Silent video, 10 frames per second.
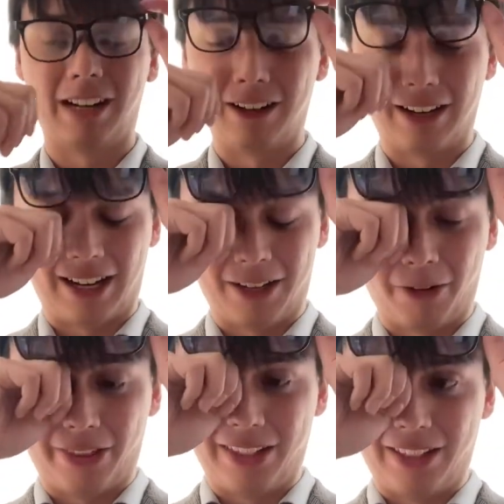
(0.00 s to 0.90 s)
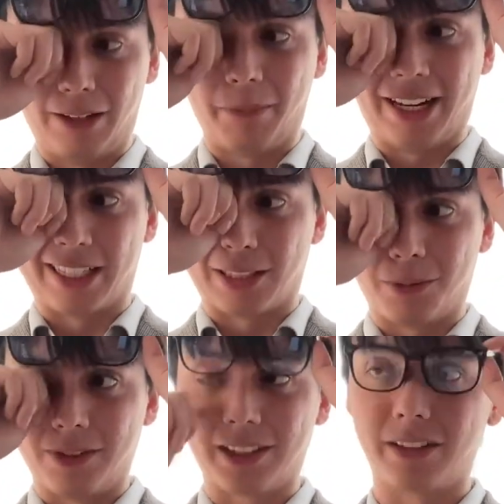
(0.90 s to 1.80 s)
I know the Magic
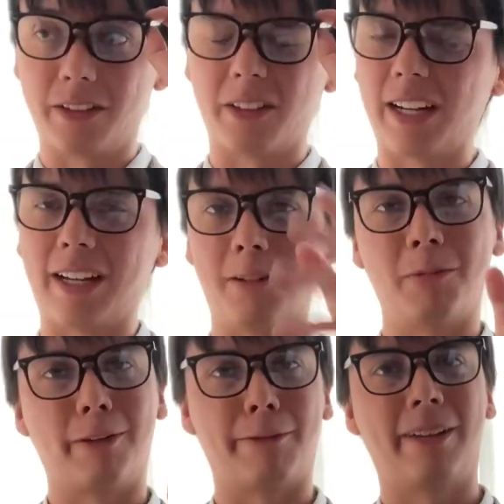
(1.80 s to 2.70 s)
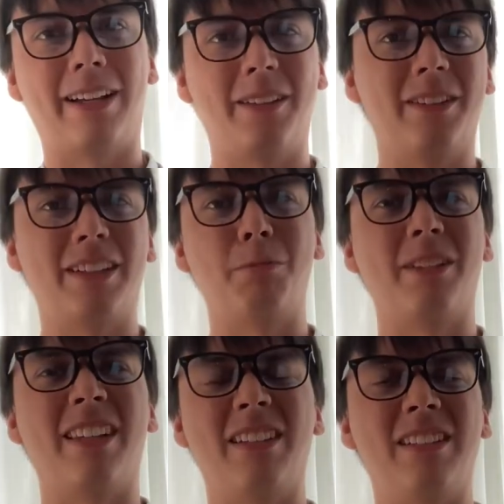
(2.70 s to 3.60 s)
Spoon cereal kind of went for that look,
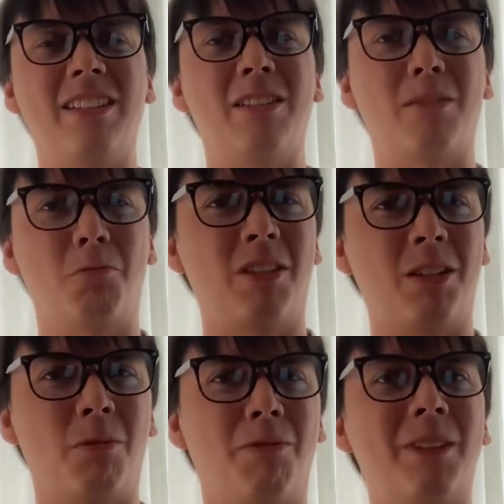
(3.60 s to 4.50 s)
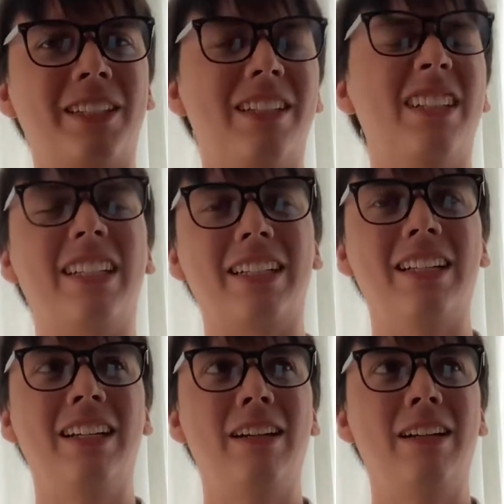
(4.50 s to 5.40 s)
but they used some weird funky like
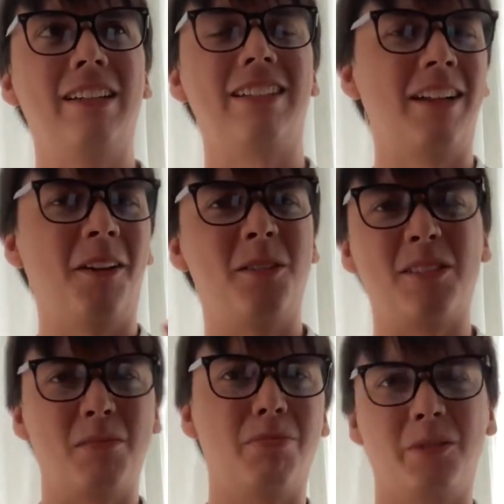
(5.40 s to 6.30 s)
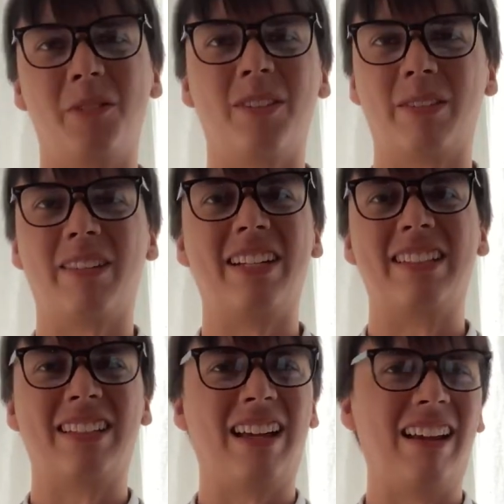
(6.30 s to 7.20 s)
yellows and blues and
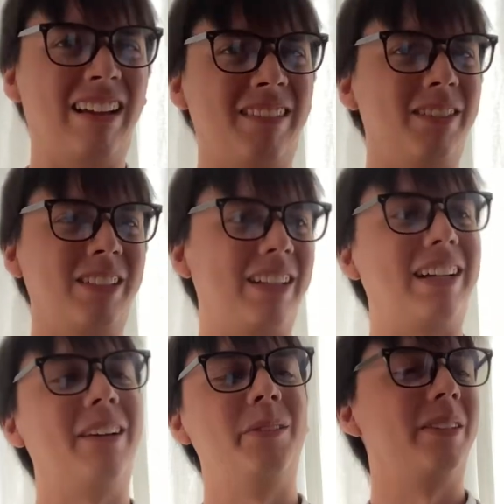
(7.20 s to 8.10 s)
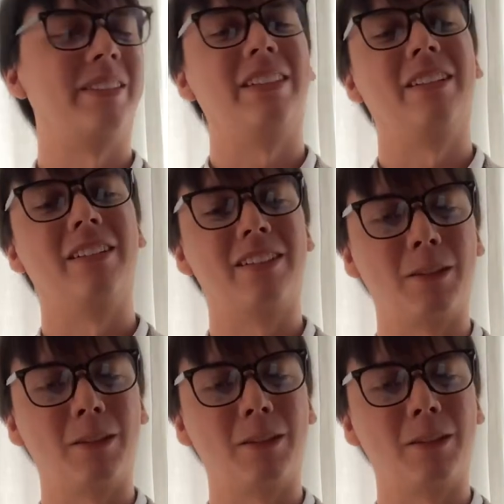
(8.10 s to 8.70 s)
reds, and I didn't really like how it looked either.